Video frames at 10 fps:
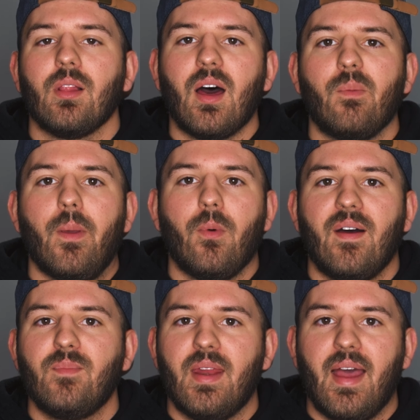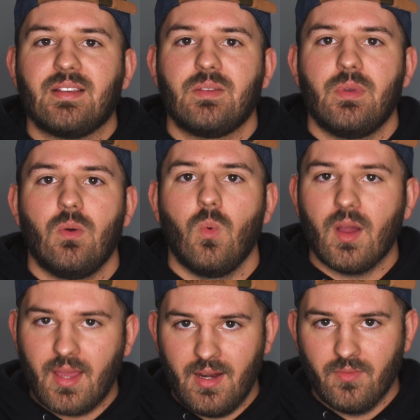lot of people have been asking me
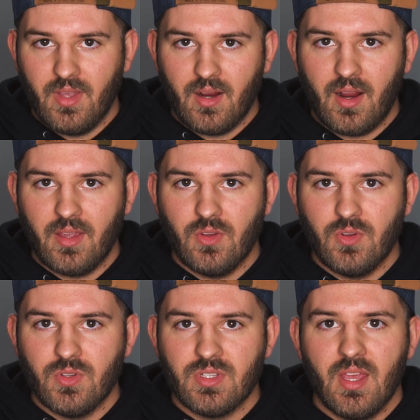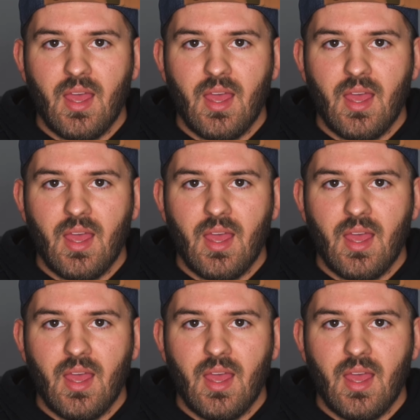what kind of gear I use.